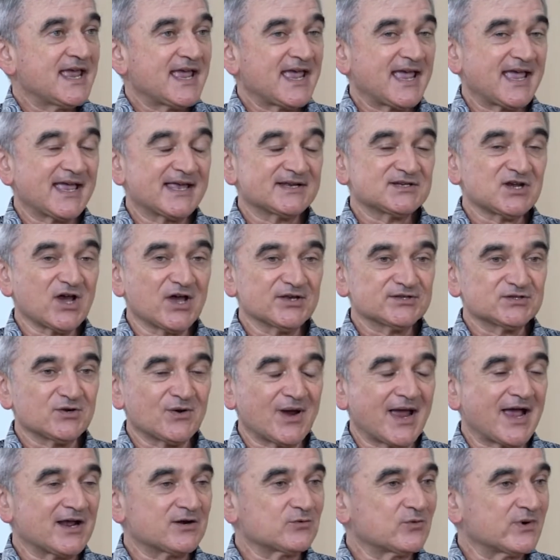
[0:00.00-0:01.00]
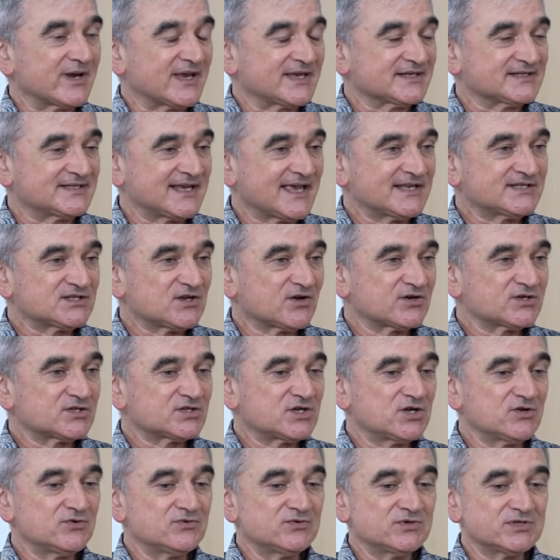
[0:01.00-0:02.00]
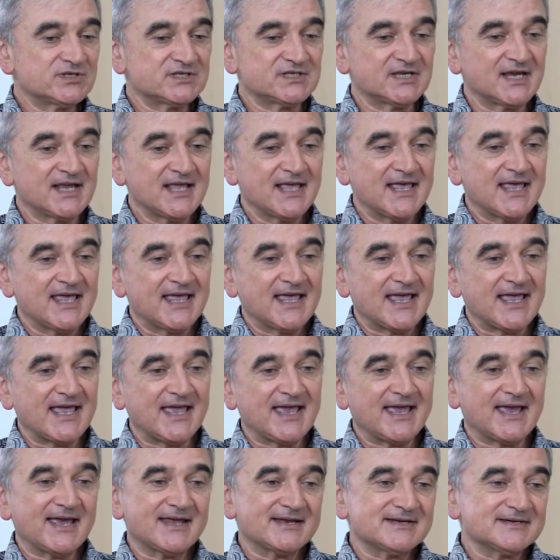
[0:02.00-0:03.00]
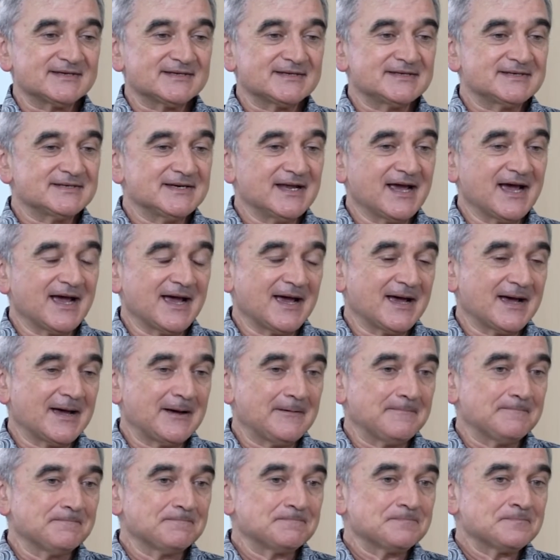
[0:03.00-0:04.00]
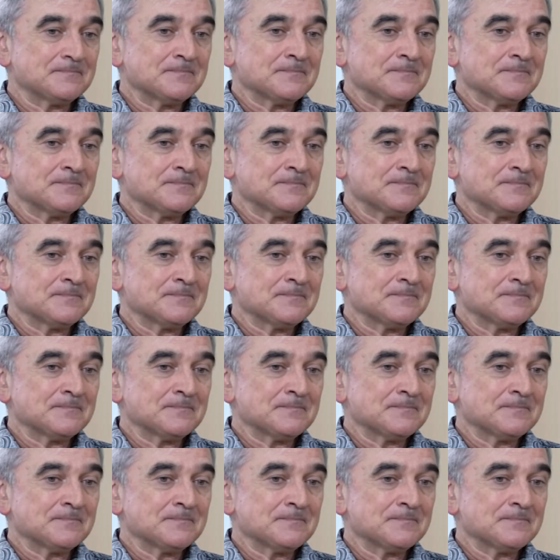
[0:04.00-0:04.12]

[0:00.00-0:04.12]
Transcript: And also, how do we assess our students? And, um,